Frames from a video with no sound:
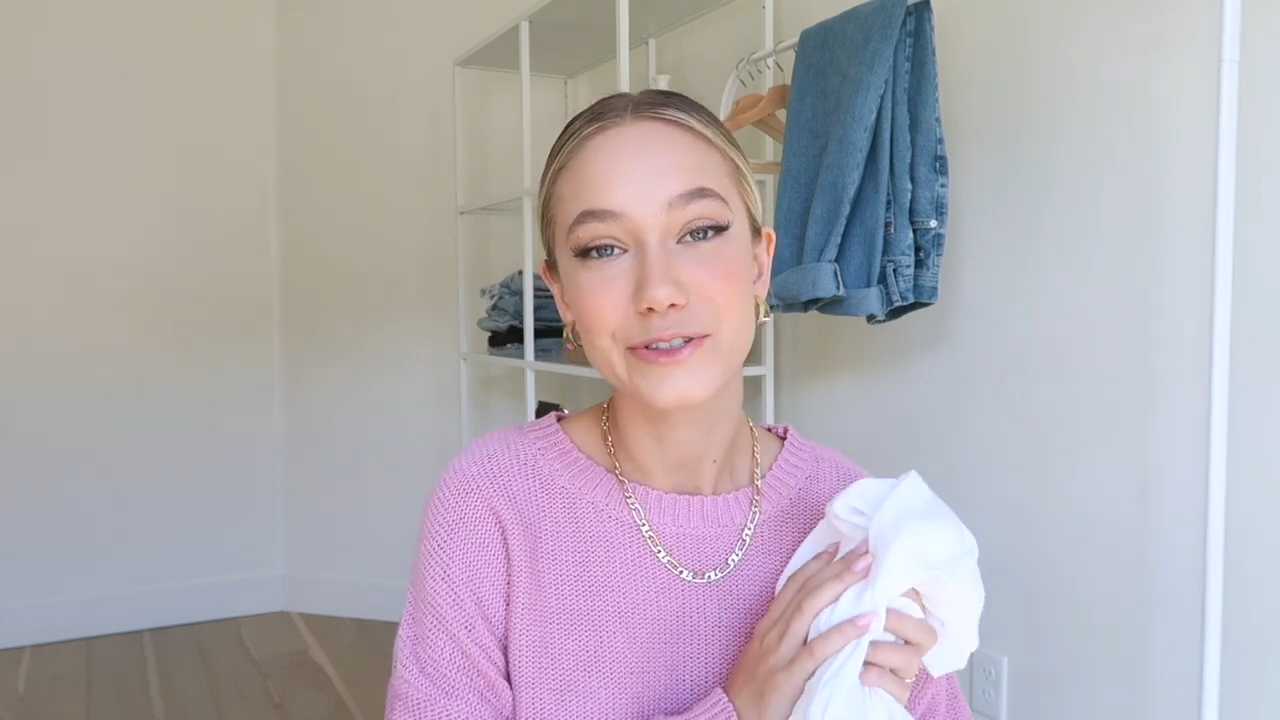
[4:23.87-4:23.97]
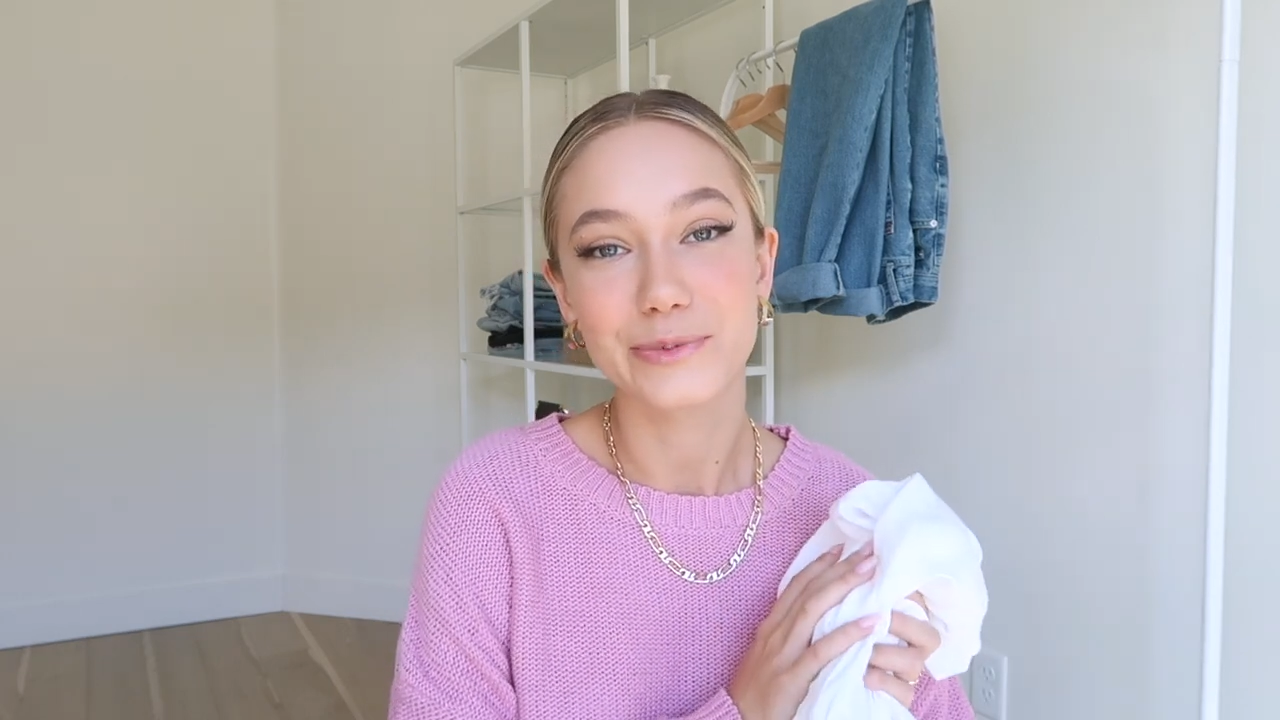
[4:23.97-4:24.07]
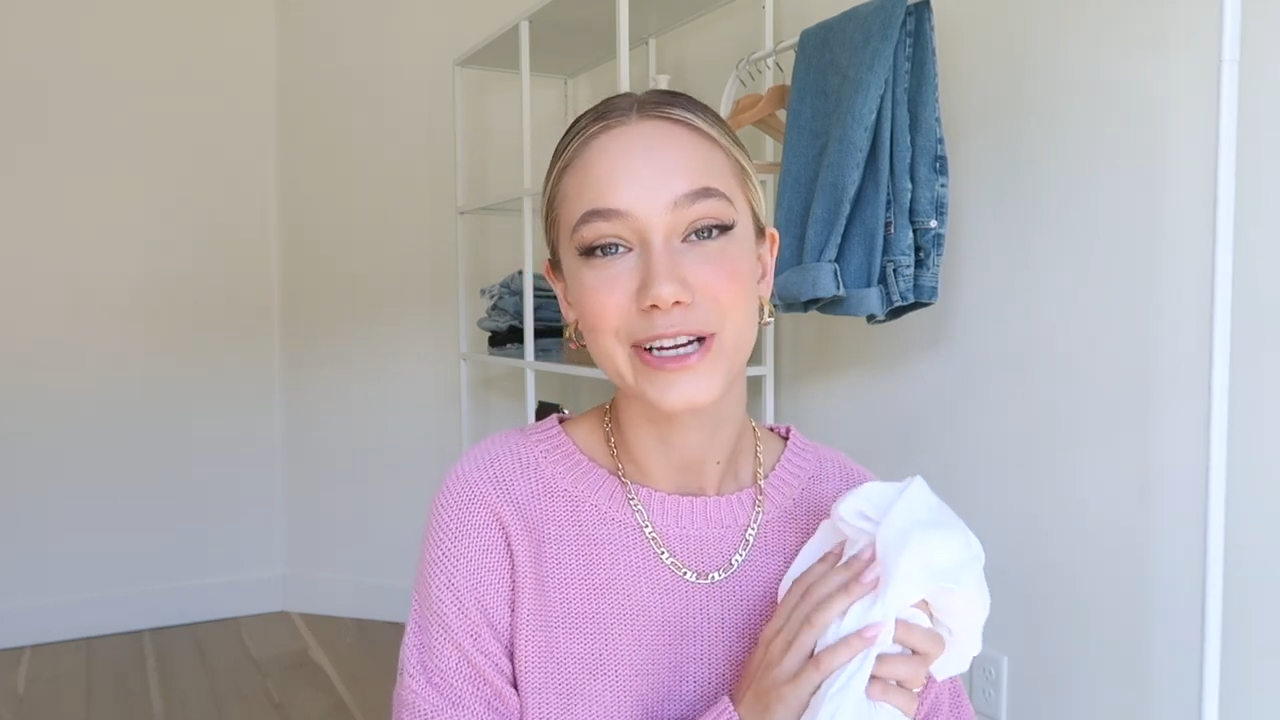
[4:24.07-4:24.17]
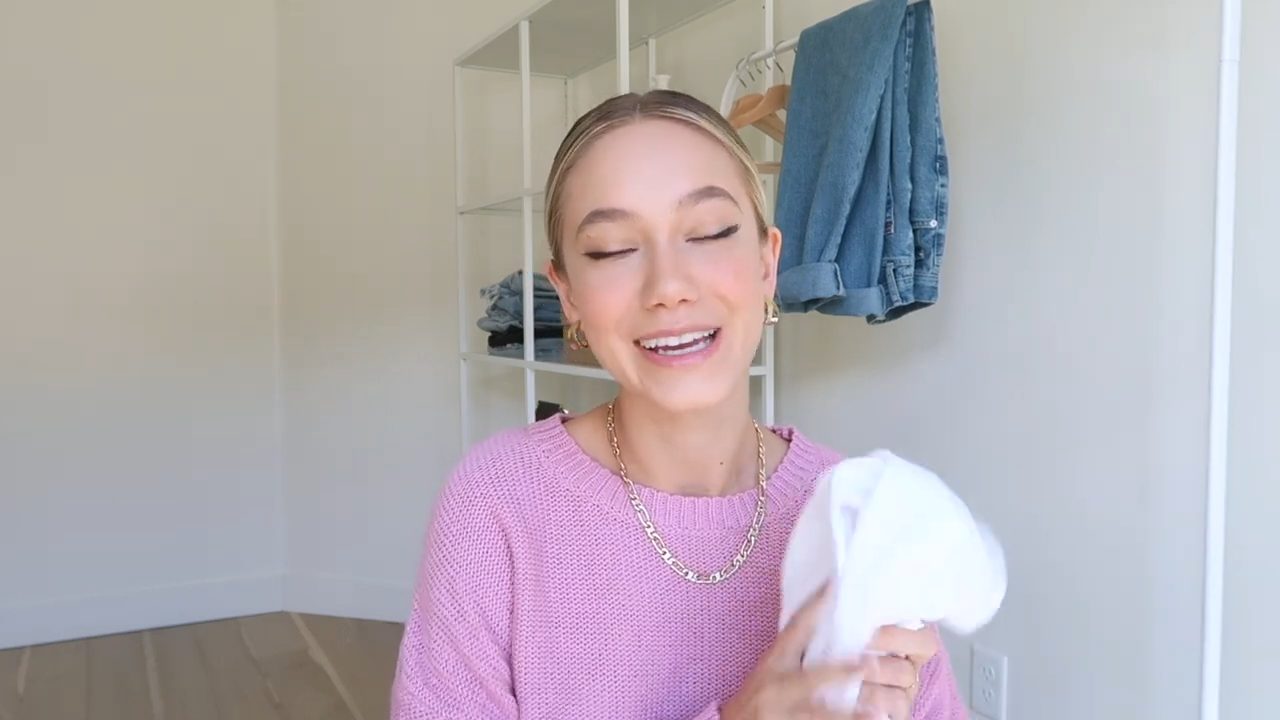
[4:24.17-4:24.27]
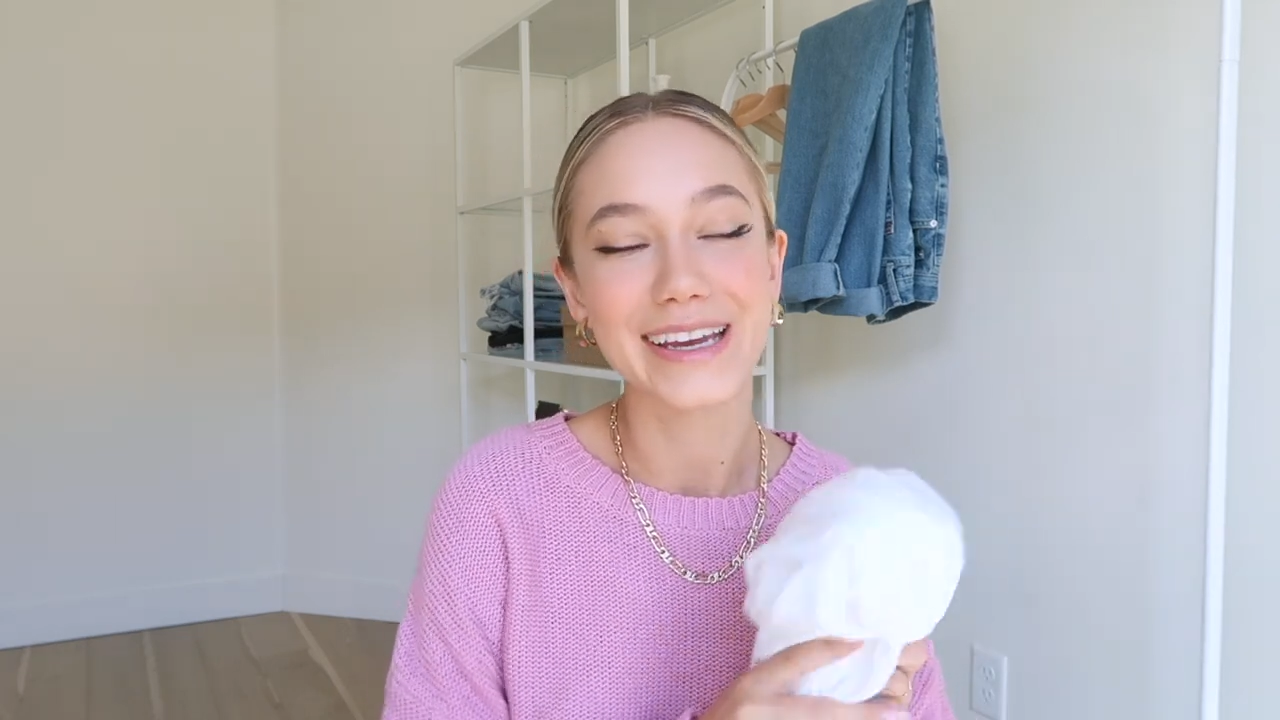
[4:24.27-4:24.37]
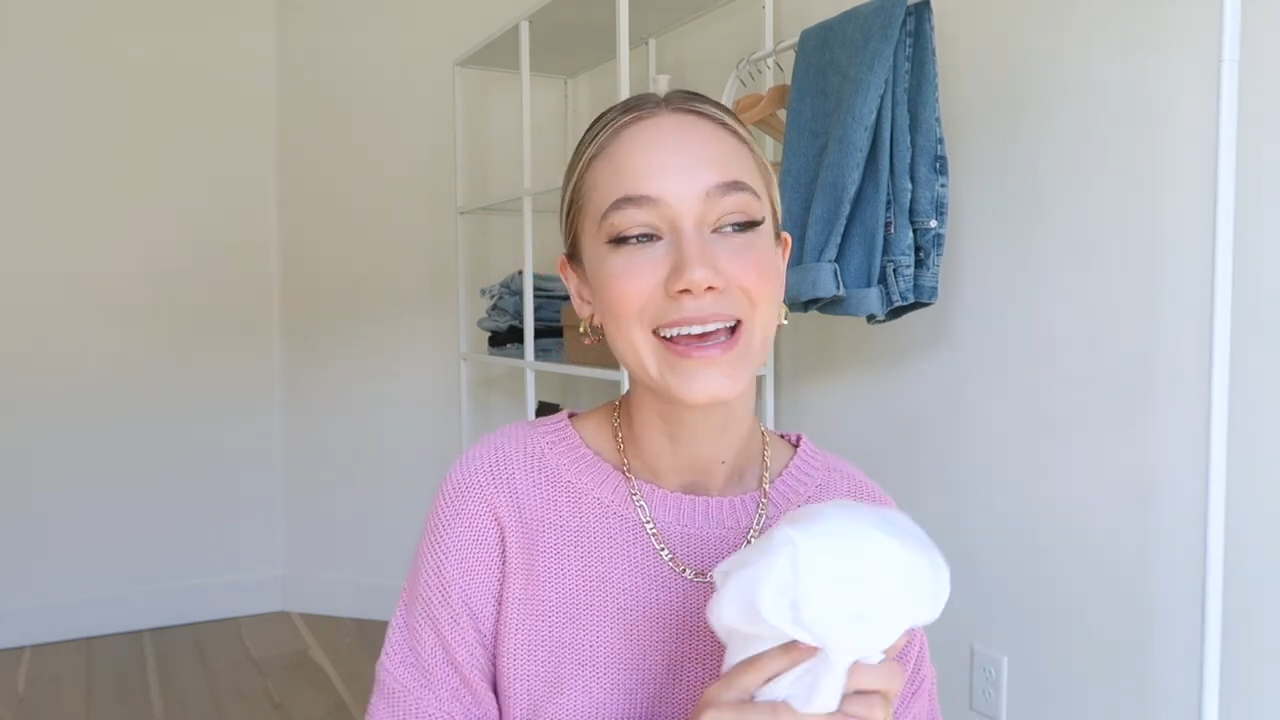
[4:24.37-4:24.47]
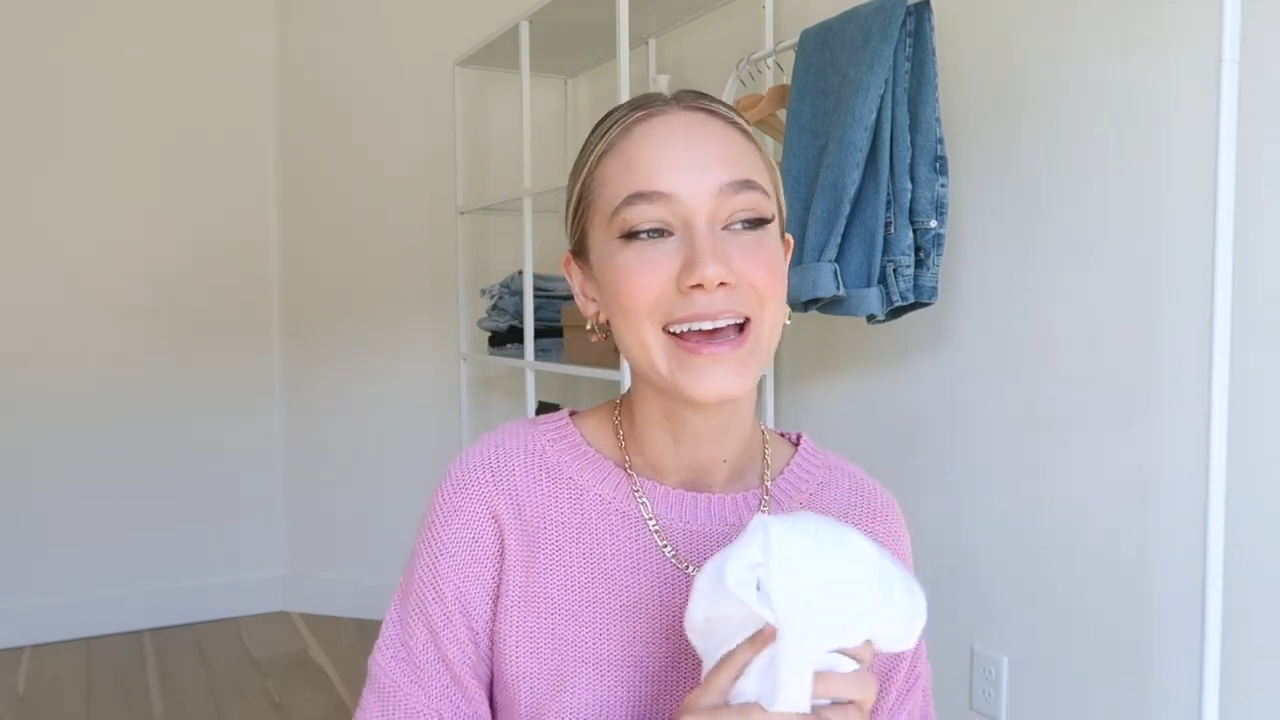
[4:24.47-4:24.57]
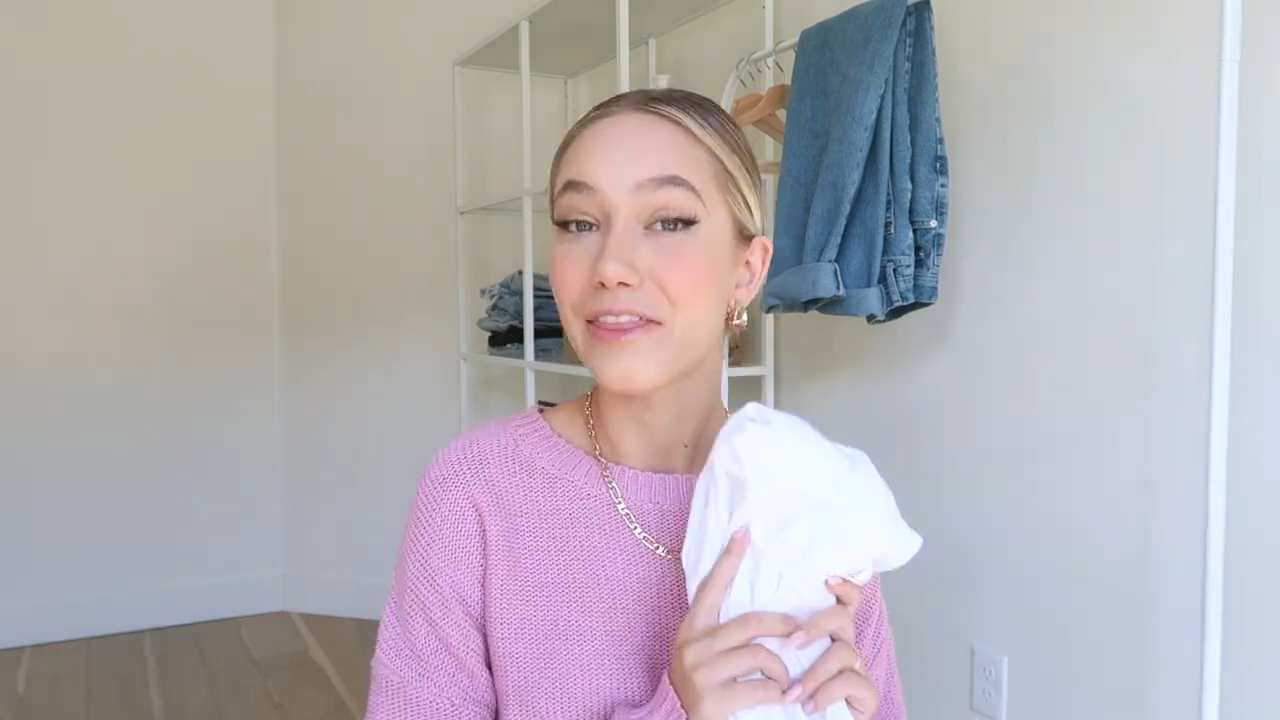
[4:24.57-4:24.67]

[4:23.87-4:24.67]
spring.